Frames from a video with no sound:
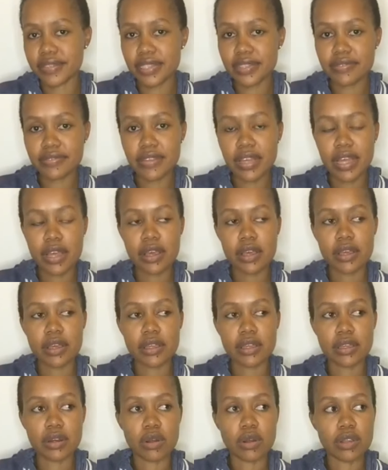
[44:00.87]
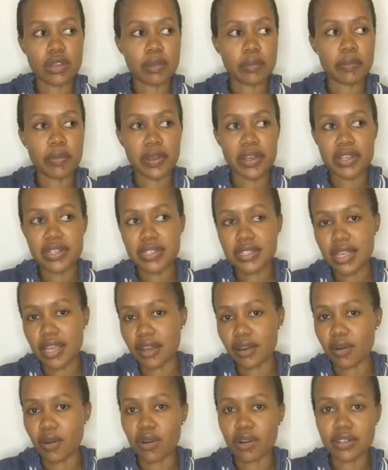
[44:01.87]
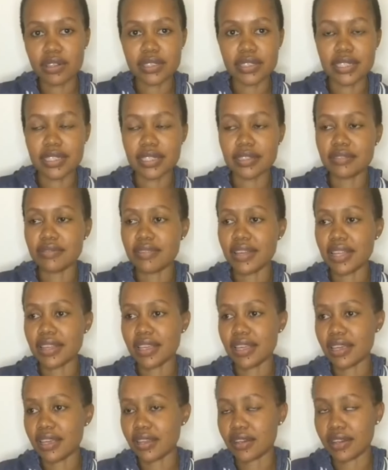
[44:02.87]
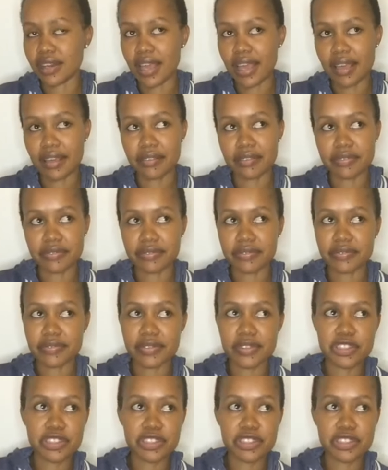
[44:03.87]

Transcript: If you know, the birds can all live and they can have